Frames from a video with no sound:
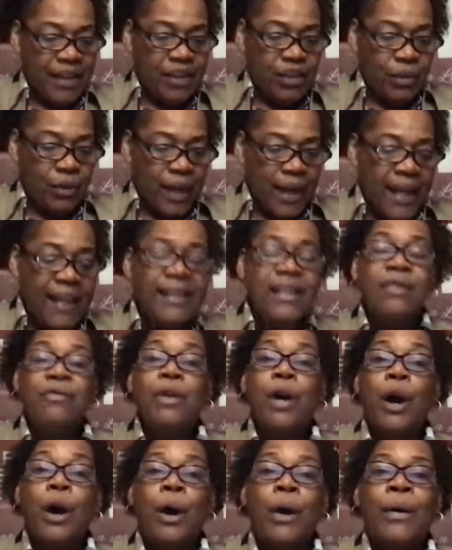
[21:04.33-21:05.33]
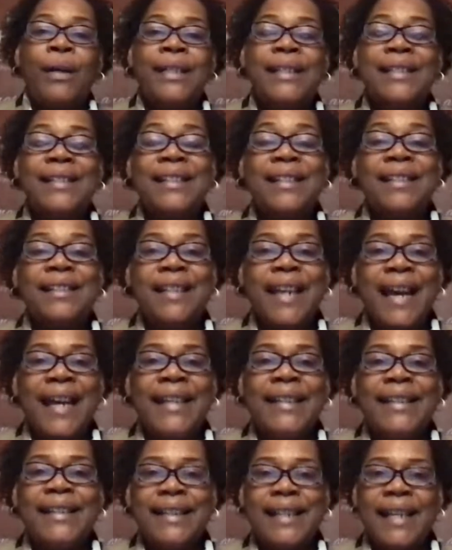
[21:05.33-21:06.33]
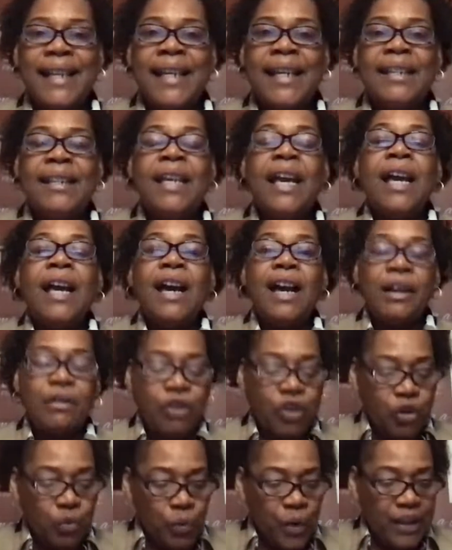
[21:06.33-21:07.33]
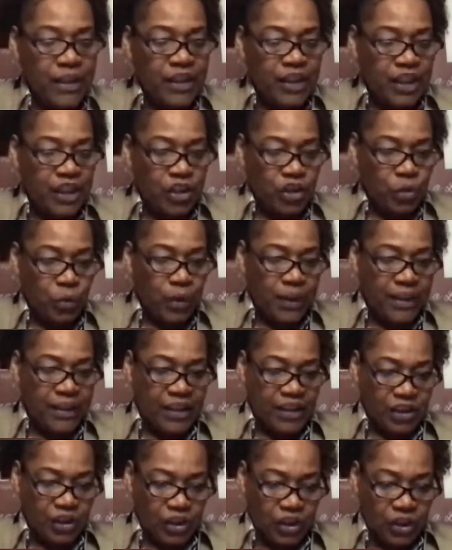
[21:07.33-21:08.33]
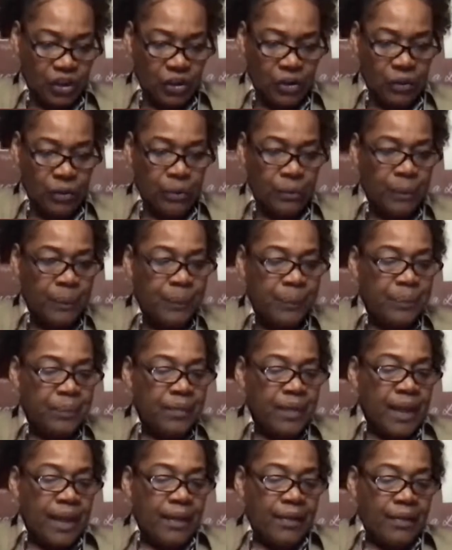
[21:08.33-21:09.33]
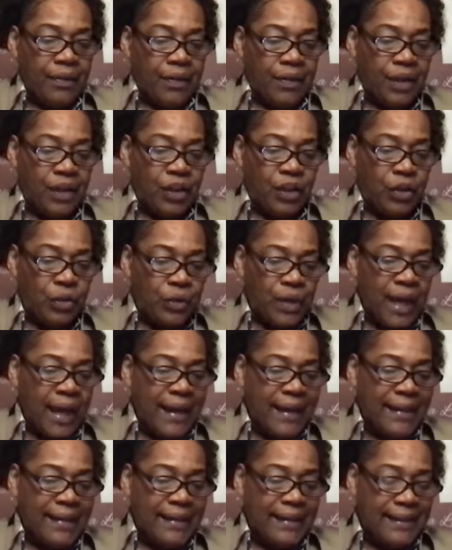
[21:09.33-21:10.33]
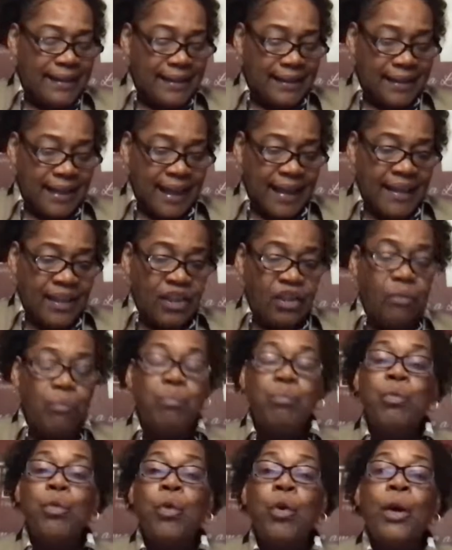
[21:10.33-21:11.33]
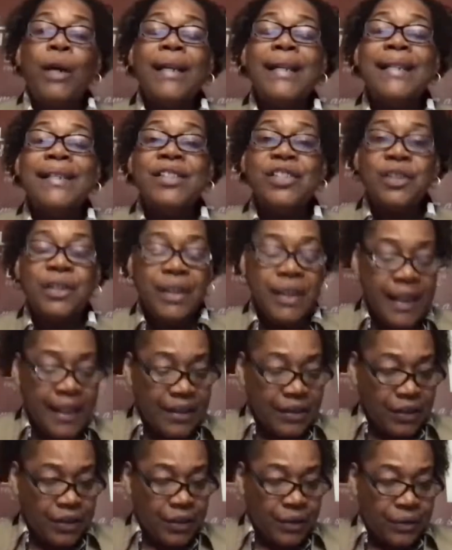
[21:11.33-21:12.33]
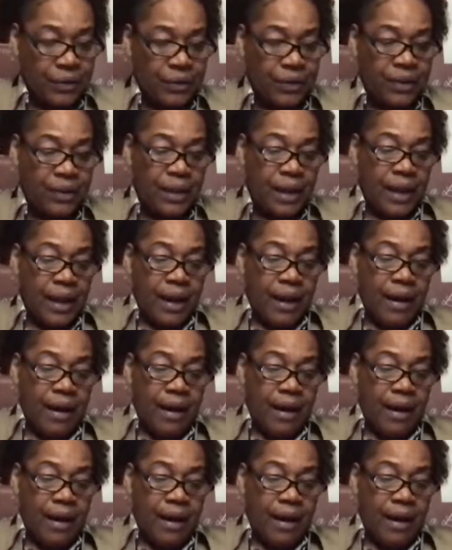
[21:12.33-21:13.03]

And so as of August the 19th of 2022, the United States mortgage lenders